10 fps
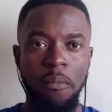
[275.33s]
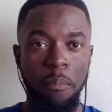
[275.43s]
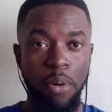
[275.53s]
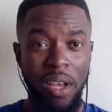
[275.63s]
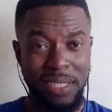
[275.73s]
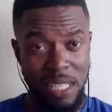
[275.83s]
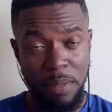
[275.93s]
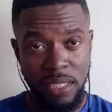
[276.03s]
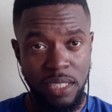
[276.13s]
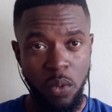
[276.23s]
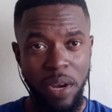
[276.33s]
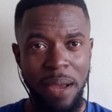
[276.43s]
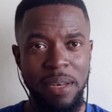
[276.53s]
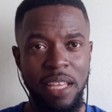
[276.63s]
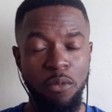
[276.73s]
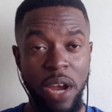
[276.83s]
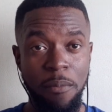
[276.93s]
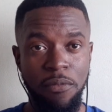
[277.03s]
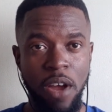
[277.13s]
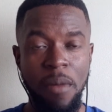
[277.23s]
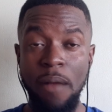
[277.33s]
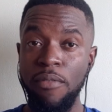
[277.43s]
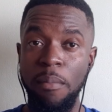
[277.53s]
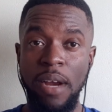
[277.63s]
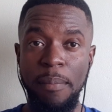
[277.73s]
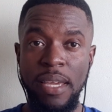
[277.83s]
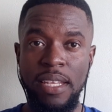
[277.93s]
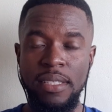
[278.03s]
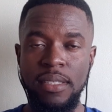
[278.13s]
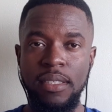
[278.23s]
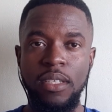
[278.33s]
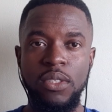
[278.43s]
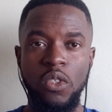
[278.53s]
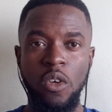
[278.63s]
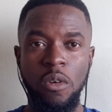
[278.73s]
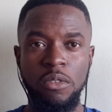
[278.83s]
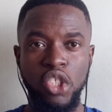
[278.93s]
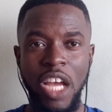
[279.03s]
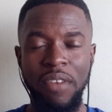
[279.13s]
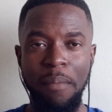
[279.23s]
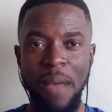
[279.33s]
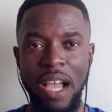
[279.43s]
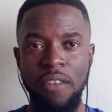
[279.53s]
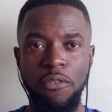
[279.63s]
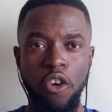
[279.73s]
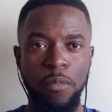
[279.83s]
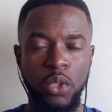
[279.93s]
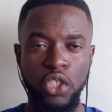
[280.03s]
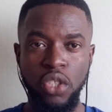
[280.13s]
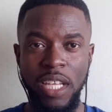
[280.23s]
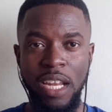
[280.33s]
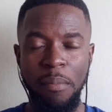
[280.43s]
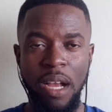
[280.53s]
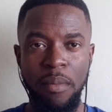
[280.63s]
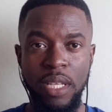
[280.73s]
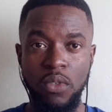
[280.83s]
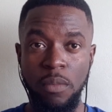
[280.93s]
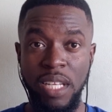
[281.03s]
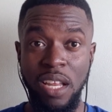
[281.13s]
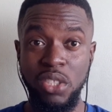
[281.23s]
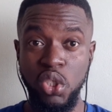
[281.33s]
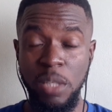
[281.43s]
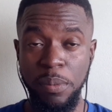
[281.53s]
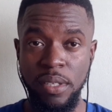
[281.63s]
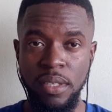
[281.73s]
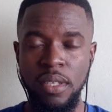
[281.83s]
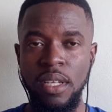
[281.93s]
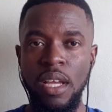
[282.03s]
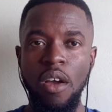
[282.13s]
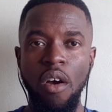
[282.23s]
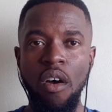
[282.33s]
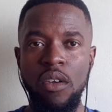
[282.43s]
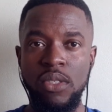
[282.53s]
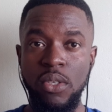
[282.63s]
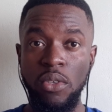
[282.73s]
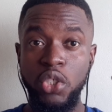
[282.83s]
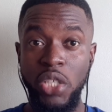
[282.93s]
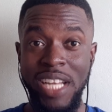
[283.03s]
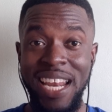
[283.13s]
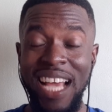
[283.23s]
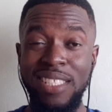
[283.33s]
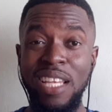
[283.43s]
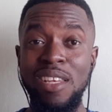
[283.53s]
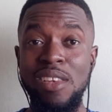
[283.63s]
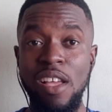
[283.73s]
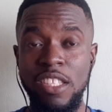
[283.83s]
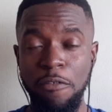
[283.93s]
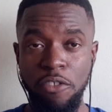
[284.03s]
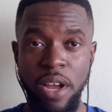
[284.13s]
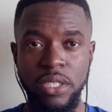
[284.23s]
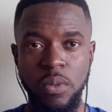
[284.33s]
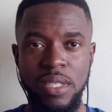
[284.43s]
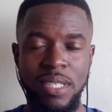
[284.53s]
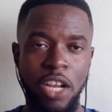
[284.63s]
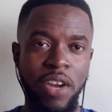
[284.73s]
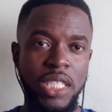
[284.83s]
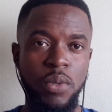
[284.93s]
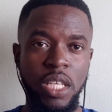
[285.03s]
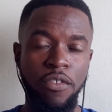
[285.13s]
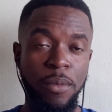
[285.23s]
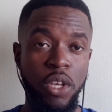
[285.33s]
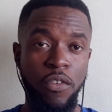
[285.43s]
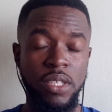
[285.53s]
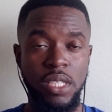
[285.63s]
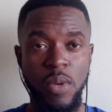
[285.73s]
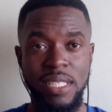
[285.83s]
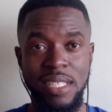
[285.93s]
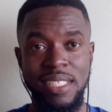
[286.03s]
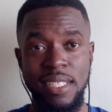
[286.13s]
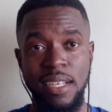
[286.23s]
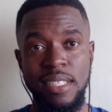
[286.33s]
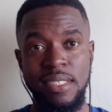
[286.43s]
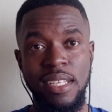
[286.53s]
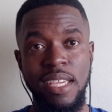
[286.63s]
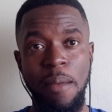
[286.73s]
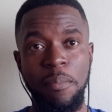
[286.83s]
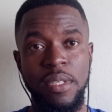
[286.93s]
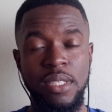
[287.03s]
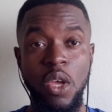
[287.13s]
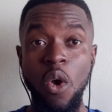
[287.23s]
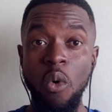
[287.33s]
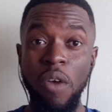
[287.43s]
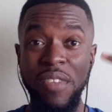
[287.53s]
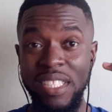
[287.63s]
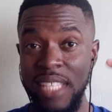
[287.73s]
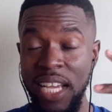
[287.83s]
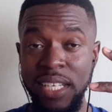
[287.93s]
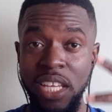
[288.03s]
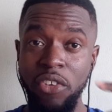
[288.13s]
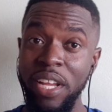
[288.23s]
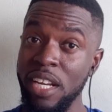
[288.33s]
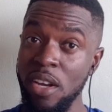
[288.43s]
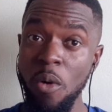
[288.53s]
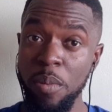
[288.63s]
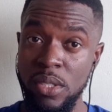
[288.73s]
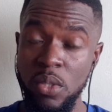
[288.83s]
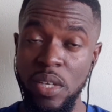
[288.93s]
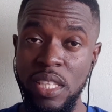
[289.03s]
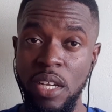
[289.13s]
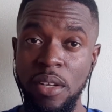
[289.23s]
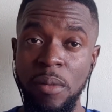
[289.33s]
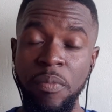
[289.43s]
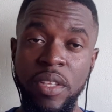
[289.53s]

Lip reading: proximity to where I'm from Barbados. So traveling back and forth between Trinidad and Barbados would have been a lot cheaper. Also, Trinidad has a lot of graduates that graduated from University of West Indies St. Augustine campus with their second degree and are now pursuing their